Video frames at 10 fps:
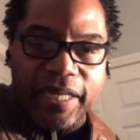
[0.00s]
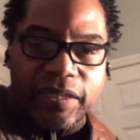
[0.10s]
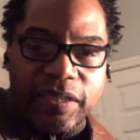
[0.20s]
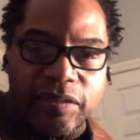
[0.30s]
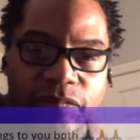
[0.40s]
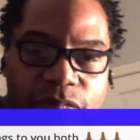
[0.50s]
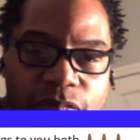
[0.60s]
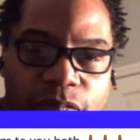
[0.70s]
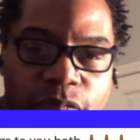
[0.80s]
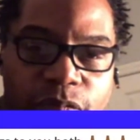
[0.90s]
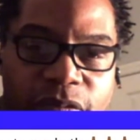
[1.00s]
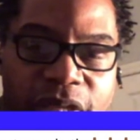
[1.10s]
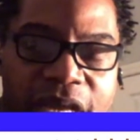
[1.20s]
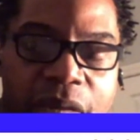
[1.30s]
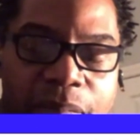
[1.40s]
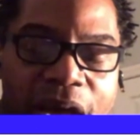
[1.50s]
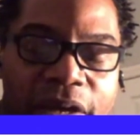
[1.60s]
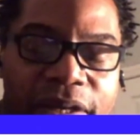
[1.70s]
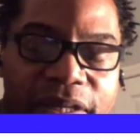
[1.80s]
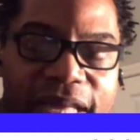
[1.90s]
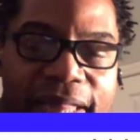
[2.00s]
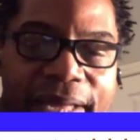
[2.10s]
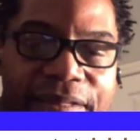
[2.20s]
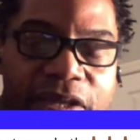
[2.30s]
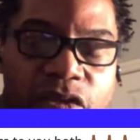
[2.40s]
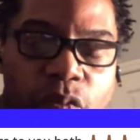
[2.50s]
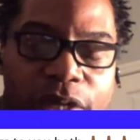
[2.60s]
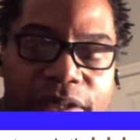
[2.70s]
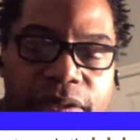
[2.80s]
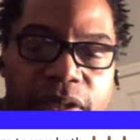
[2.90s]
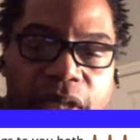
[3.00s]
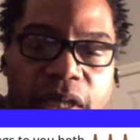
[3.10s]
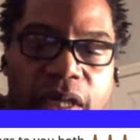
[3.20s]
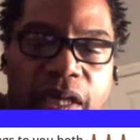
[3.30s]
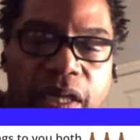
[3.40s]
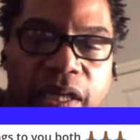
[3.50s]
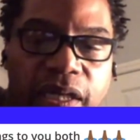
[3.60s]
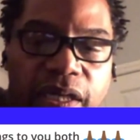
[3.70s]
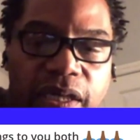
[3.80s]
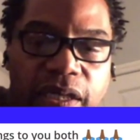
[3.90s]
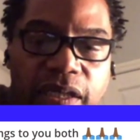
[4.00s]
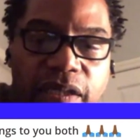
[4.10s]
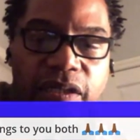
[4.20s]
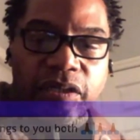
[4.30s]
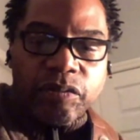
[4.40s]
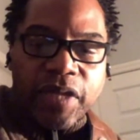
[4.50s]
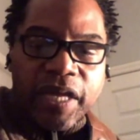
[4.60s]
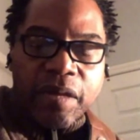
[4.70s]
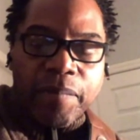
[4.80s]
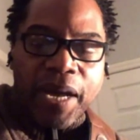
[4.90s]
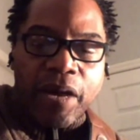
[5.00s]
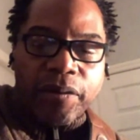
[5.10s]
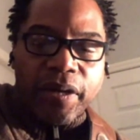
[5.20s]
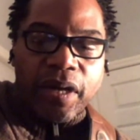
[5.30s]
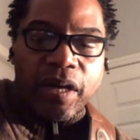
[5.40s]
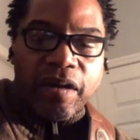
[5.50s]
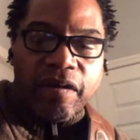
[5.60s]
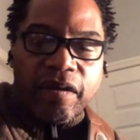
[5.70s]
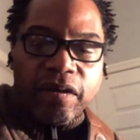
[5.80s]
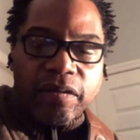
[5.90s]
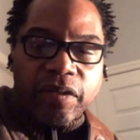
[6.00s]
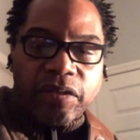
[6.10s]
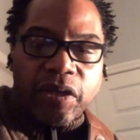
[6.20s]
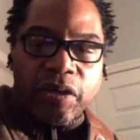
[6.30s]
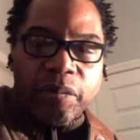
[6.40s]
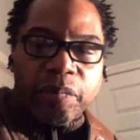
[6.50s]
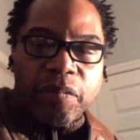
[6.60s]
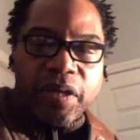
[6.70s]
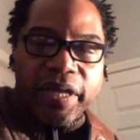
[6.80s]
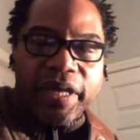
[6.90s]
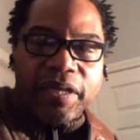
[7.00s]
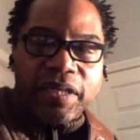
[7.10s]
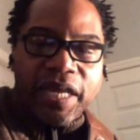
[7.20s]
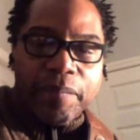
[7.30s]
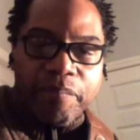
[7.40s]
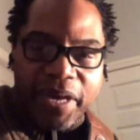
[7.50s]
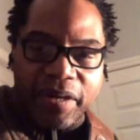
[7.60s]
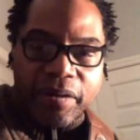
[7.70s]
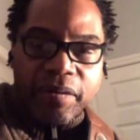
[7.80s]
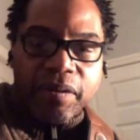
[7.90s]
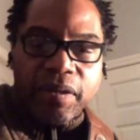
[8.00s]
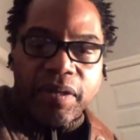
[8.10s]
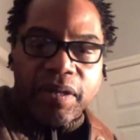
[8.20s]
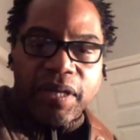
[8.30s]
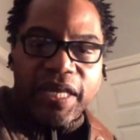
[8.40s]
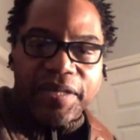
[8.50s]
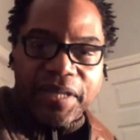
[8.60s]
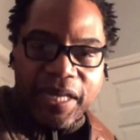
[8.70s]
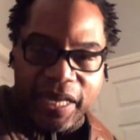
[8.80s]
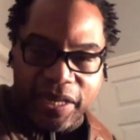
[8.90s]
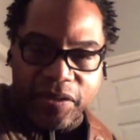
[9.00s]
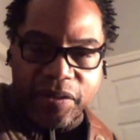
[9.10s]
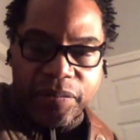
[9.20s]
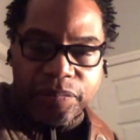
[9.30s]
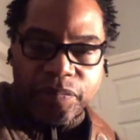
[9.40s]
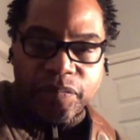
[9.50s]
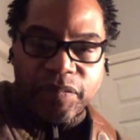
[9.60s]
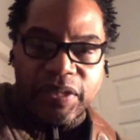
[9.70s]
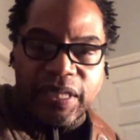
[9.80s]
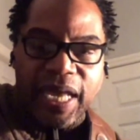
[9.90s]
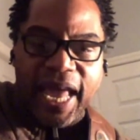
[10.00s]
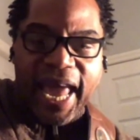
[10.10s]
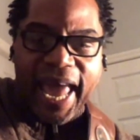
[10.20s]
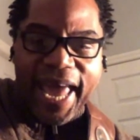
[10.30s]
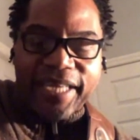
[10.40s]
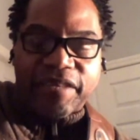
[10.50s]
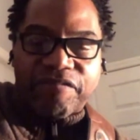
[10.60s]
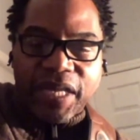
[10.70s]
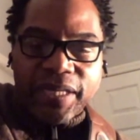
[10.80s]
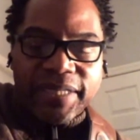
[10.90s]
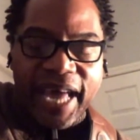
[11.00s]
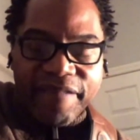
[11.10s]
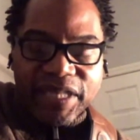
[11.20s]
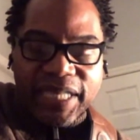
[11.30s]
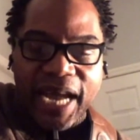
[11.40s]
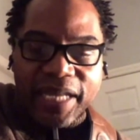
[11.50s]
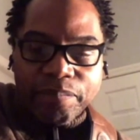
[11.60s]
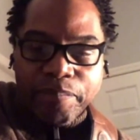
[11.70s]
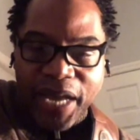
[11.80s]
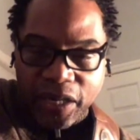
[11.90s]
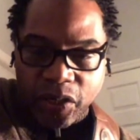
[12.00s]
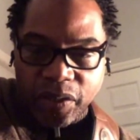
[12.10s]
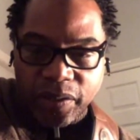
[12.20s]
and think about it like this: when you think about the term, it'll get better in the end, and if things haven't gotten better,